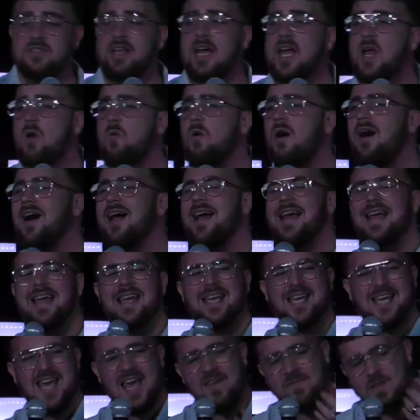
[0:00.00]
Tell you what,
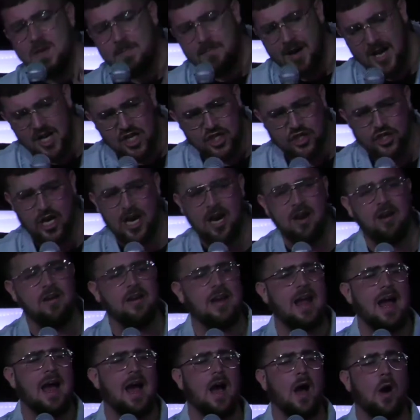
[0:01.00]
give me my share
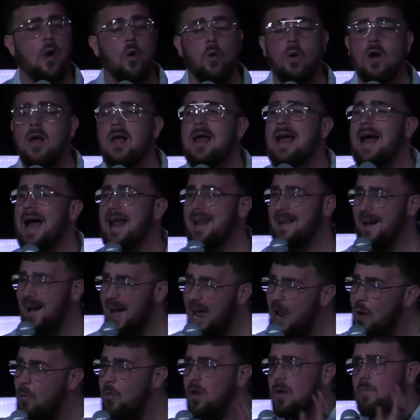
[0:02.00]
now and
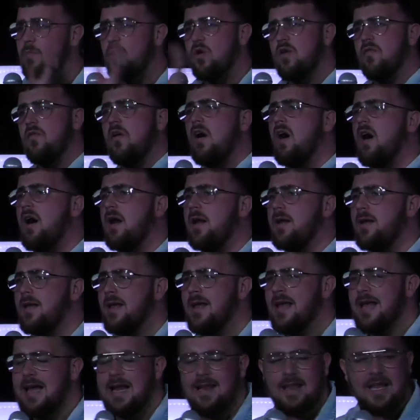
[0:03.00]
I will move on."
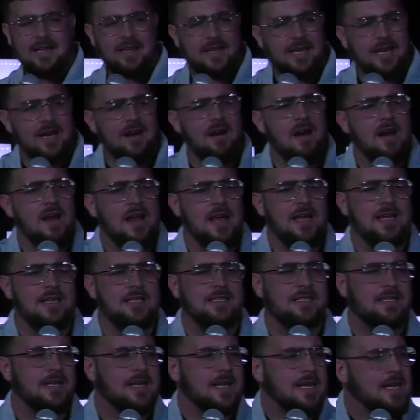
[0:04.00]
Like, here
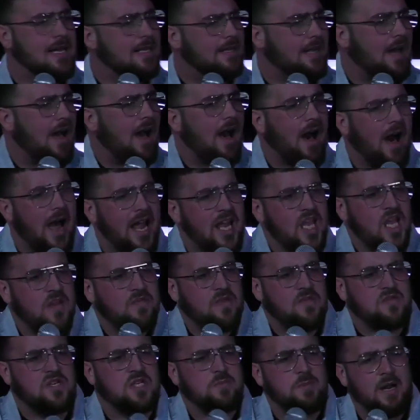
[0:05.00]
is the height of
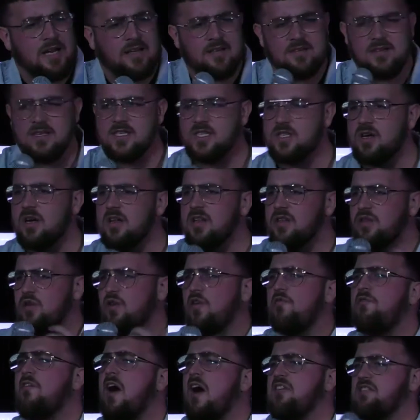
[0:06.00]
disrespect as a son to
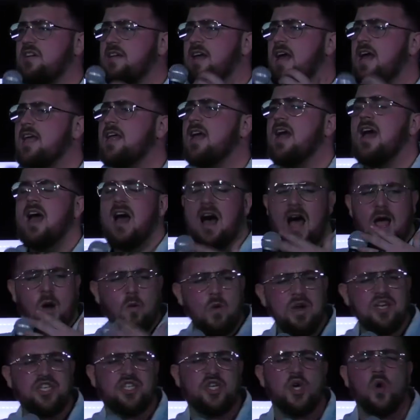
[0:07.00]
a father saying, "Hey, I
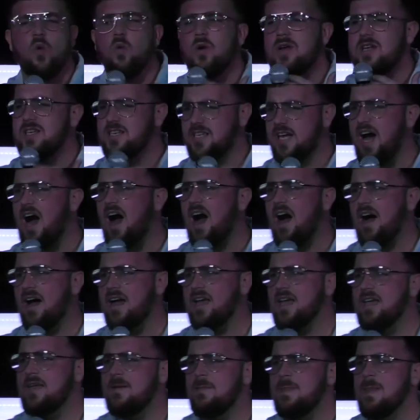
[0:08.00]
wish you would
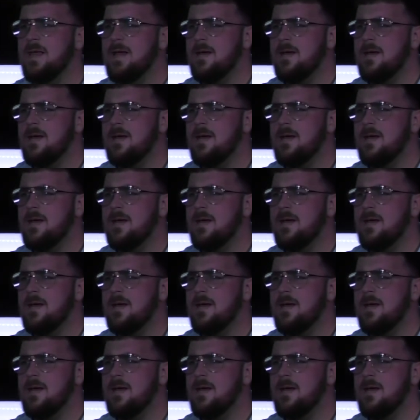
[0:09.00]
die.